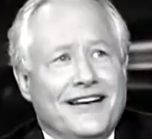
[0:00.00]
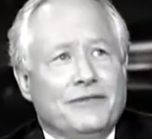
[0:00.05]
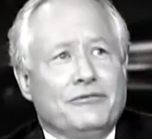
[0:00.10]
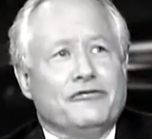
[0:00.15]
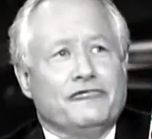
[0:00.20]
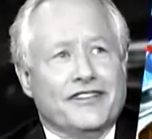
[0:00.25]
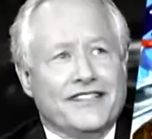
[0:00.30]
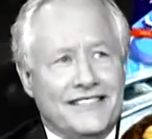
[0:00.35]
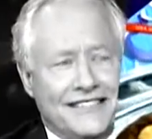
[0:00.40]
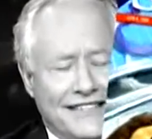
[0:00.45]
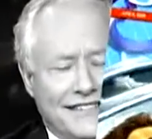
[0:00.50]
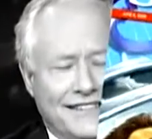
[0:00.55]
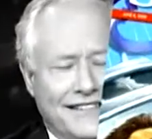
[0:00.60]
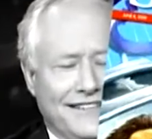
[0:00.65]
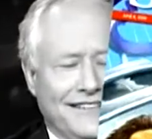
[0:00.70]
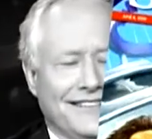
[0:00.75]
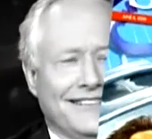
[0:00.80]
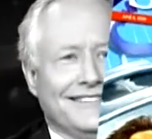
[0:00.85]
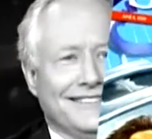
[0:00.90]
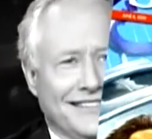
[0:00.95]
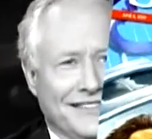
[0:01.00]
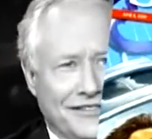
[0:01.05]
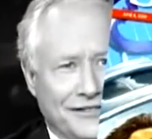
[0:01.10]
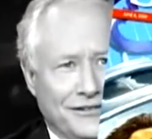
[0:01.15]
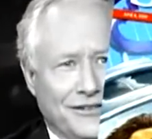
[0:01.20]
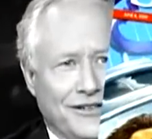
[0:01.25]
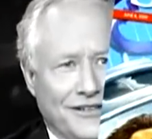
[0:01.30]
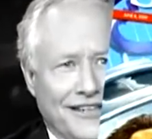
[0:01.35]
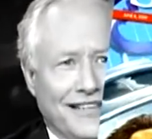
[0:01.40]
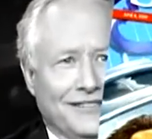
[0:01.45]
including
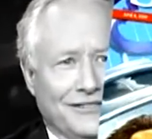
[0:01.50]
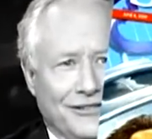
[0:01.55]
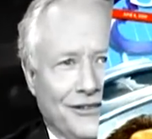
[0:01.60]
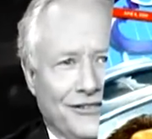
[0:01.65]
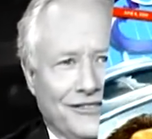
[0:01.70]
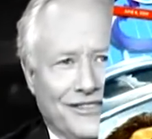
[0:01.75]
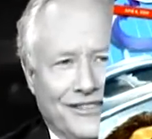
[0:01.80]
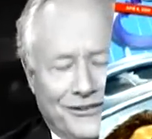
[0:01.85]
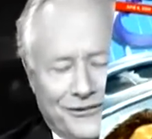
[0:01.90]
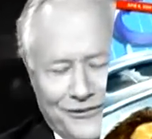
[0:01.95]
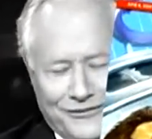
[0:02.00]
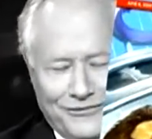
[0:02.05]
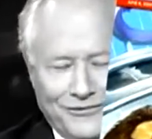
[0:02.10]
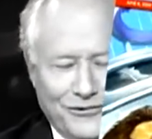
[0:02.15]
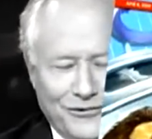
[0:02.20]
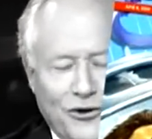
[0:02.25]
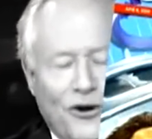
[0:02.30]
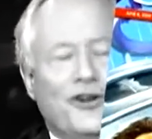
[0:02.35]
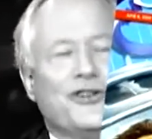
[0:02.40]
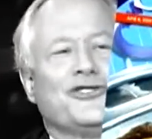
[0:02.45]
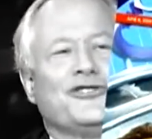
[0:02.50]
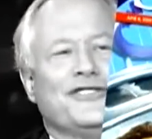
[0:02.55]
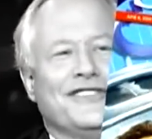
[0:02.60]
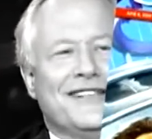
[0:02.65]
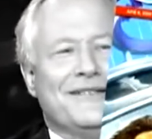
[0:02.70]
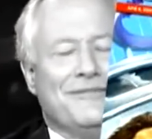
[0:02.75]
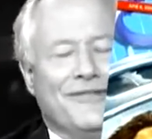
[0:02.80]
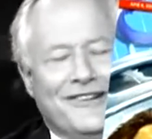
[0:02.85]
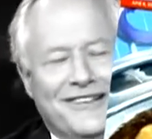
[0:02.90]
the Weekly Standard.